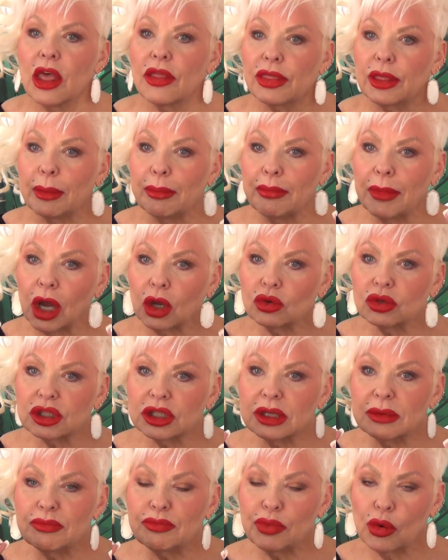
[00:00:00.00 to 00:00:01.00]
The
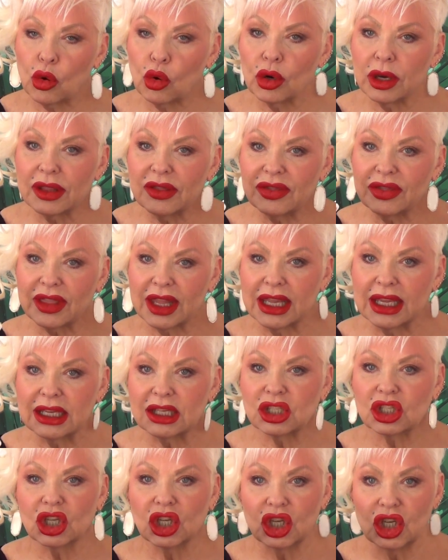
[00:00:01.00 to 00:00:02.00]
most important
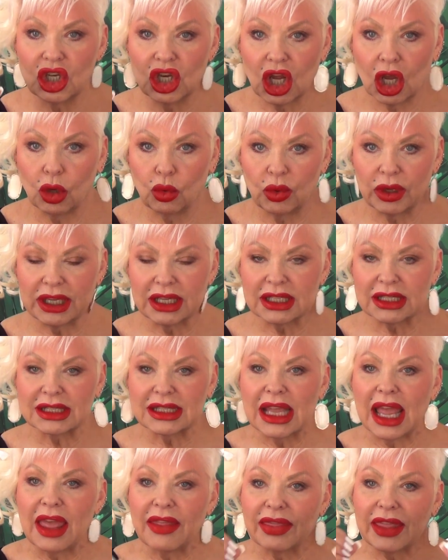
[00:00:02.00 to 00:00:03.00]
thing to know
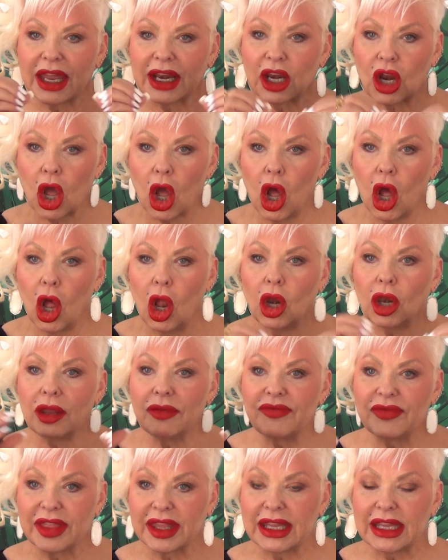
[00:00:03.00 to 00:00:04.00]
is that all
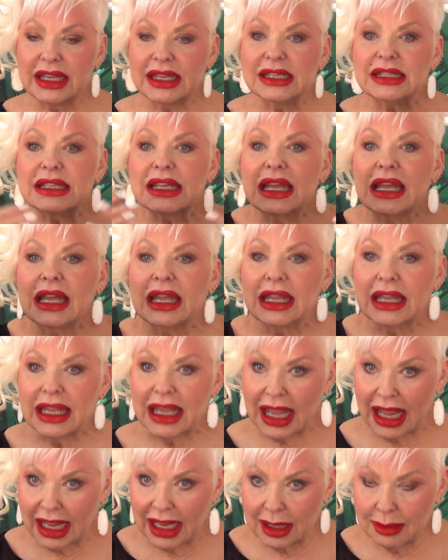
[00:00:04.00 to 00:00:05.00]
of these
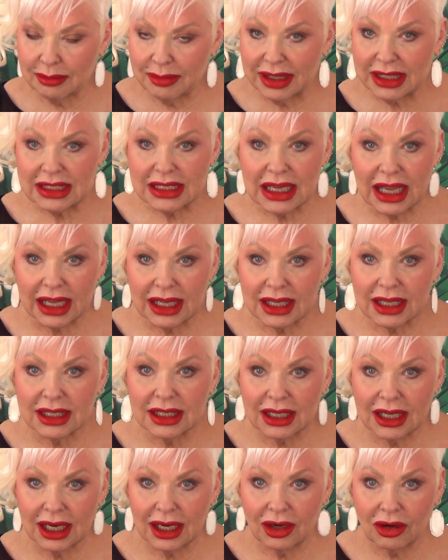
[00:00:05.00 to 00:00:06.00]
can be
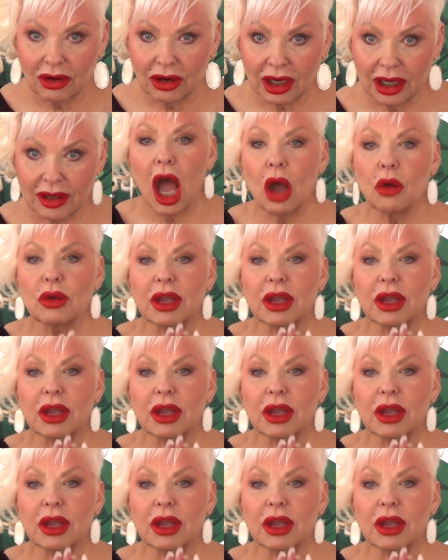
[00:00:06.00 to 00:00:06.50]
taken care of.